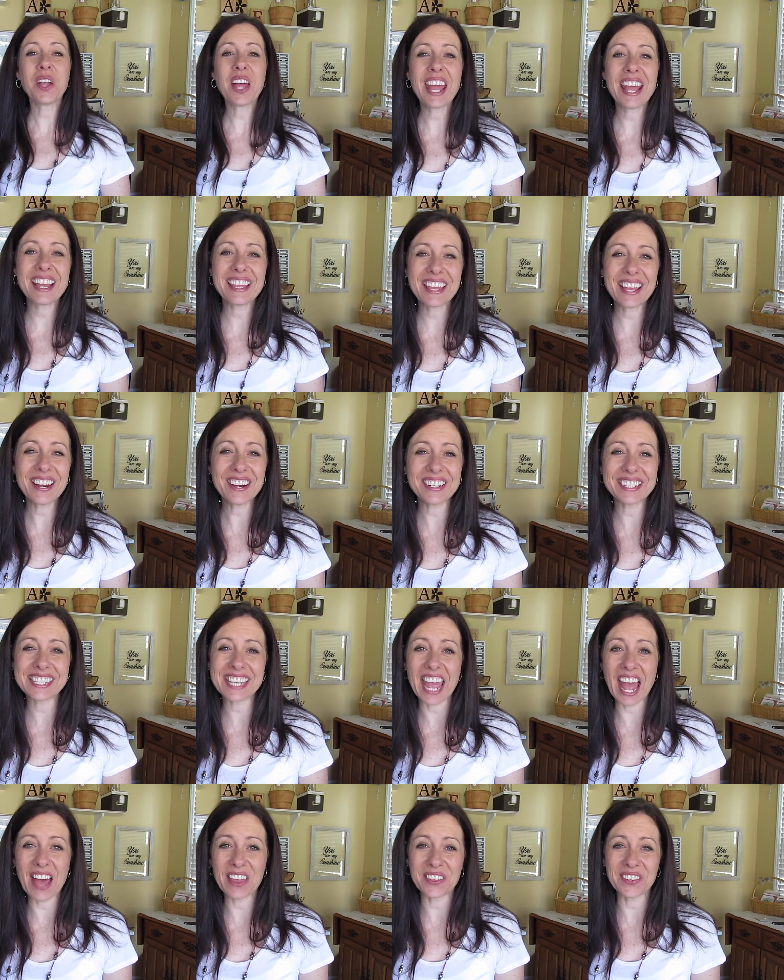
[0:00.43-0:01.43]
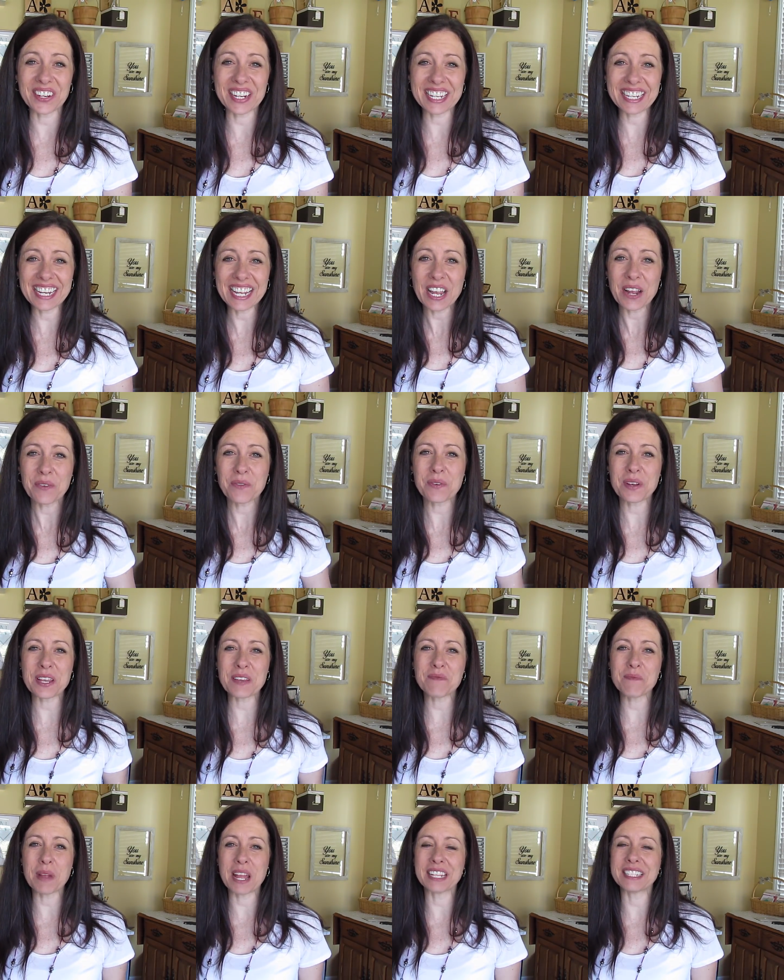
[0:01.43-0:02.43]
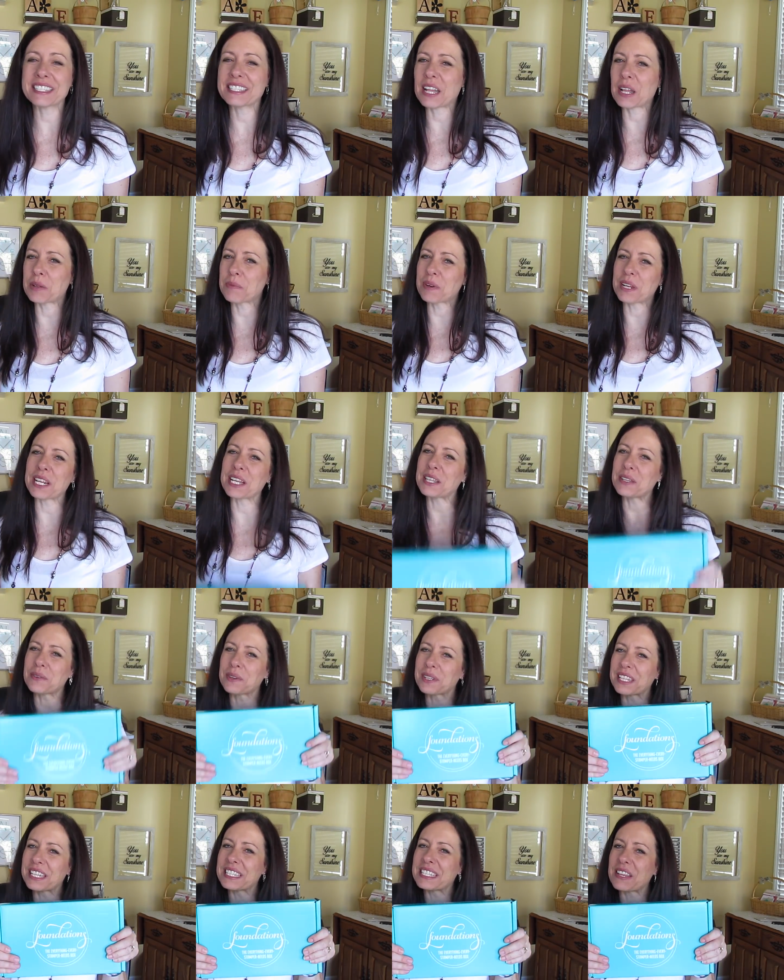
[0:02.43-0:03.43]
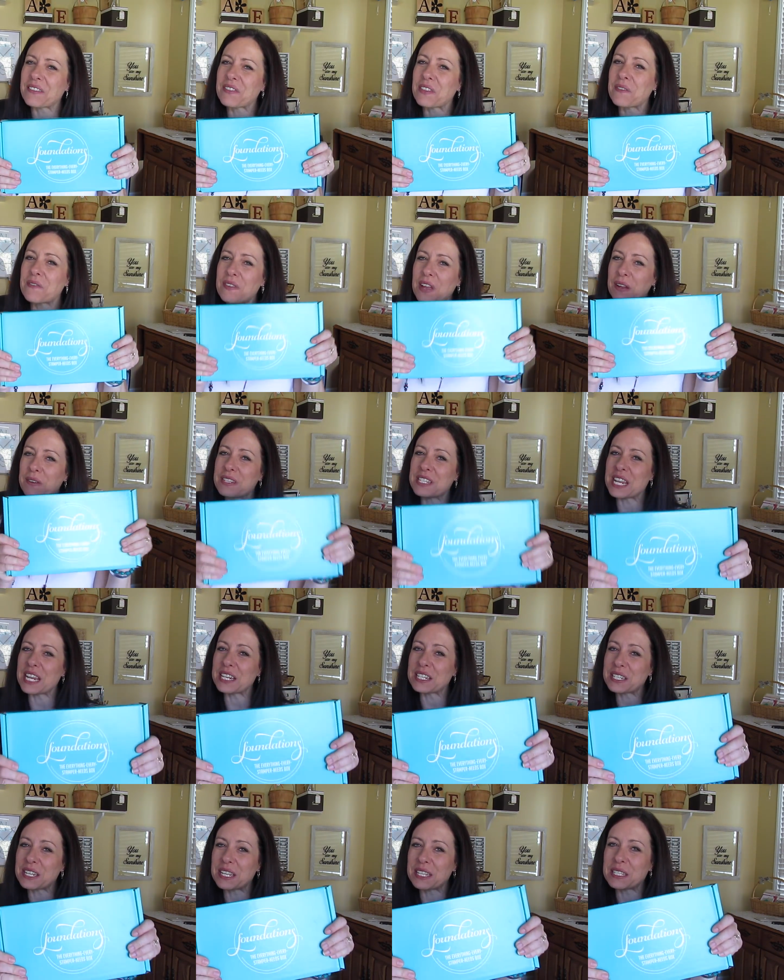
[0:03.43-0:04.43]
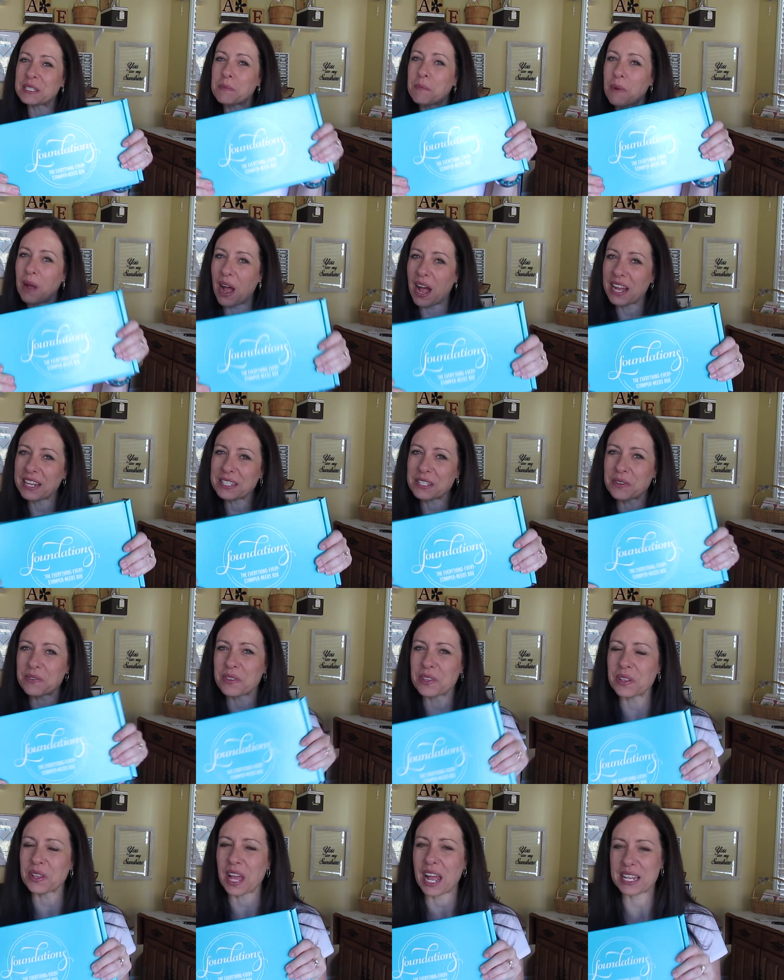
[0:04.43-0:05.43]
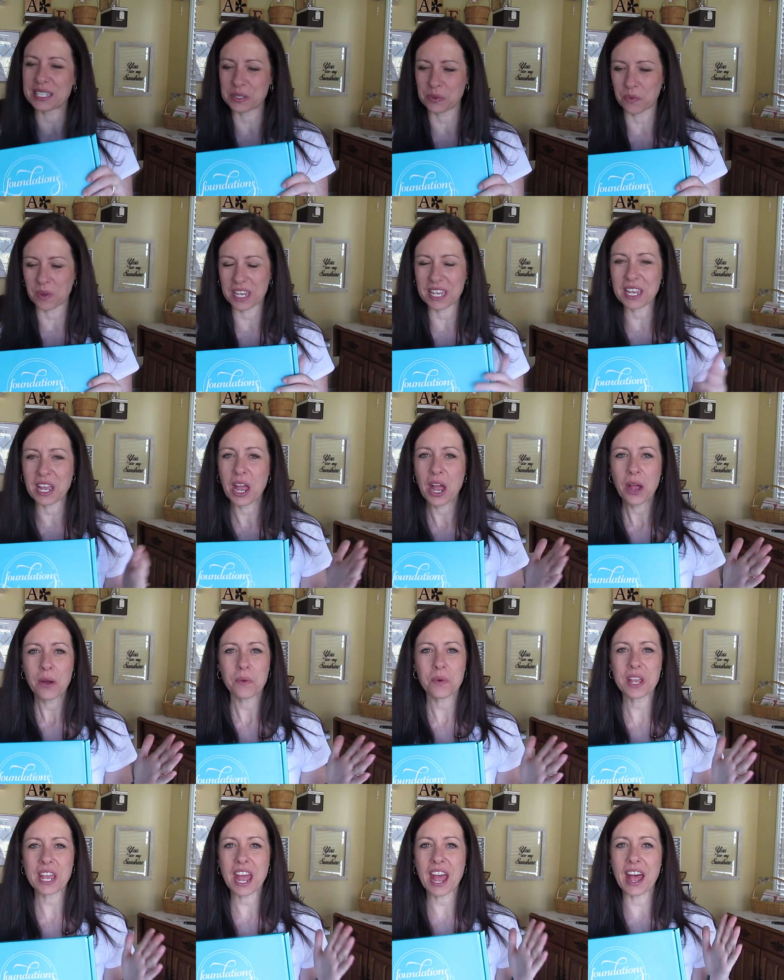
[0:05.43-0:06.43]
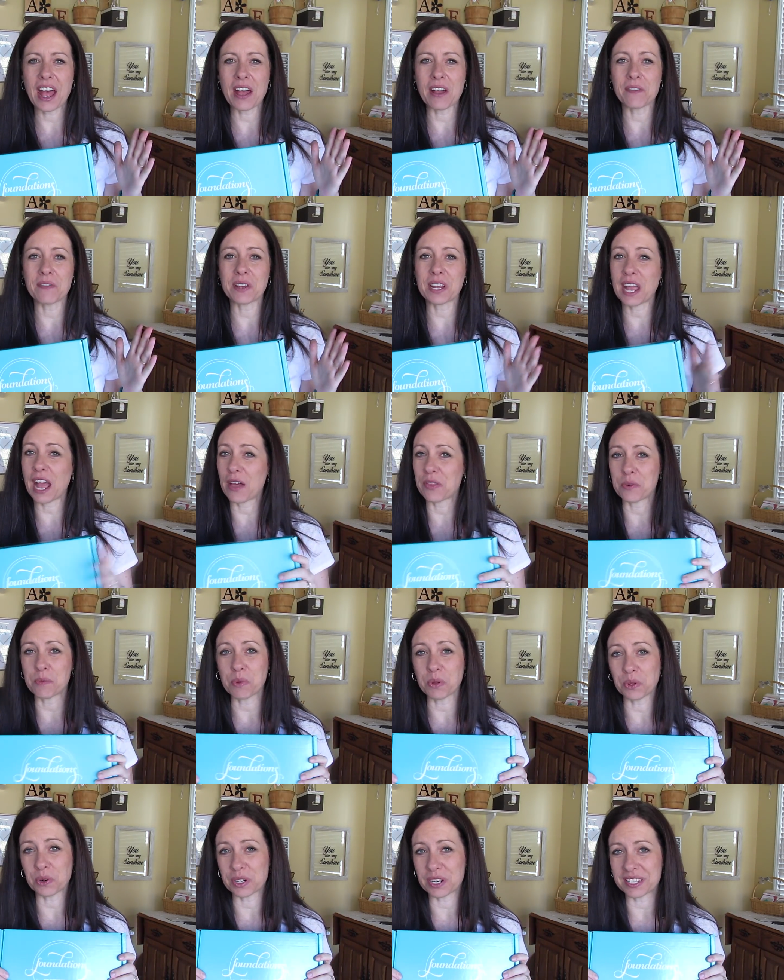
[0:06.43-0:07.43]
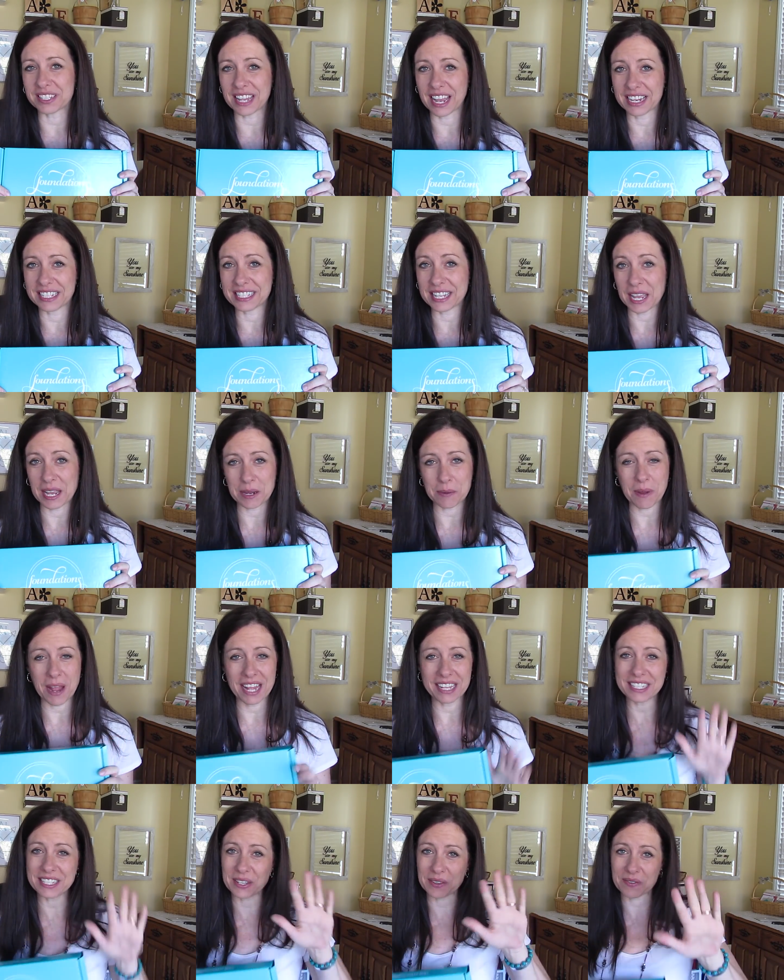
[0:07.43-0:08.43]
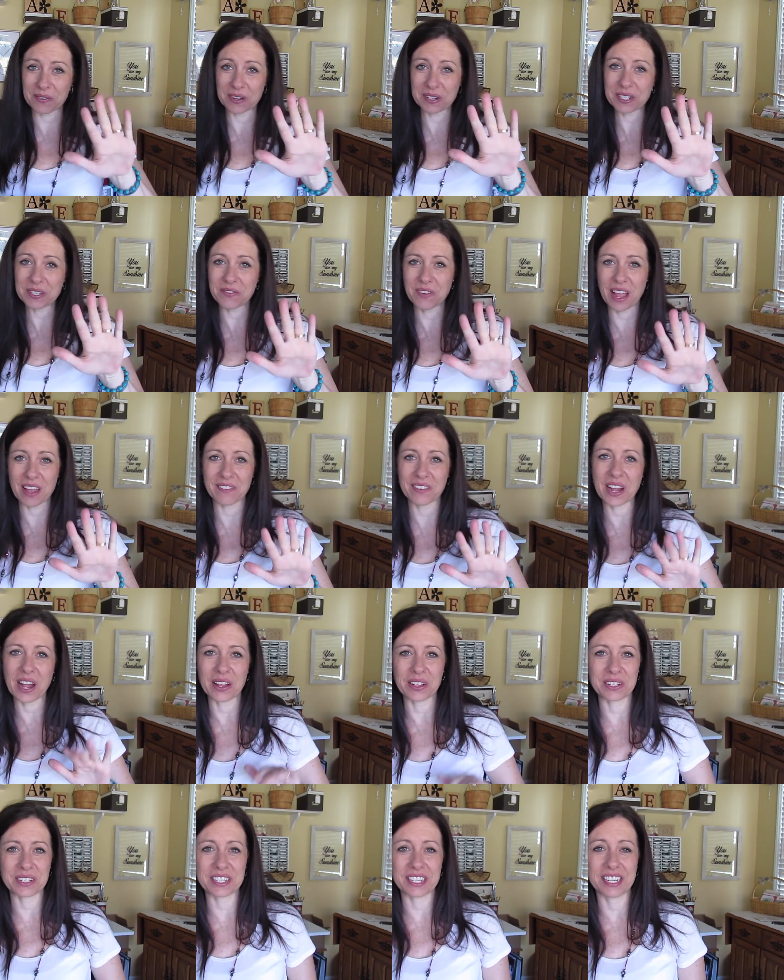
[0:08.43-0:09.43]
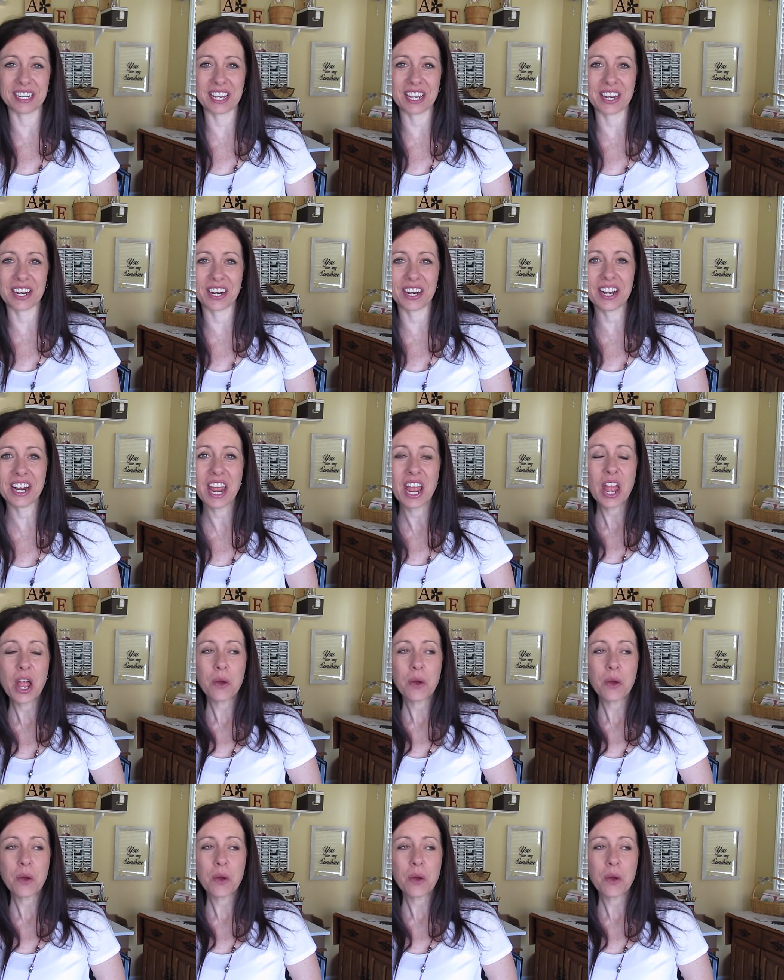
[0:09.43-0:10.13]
Hey there, it's Catherine. We've been celebrating the release of the Foundations box over the last week. We have Catherine Pooler Designs ink pads, the first five colors in here.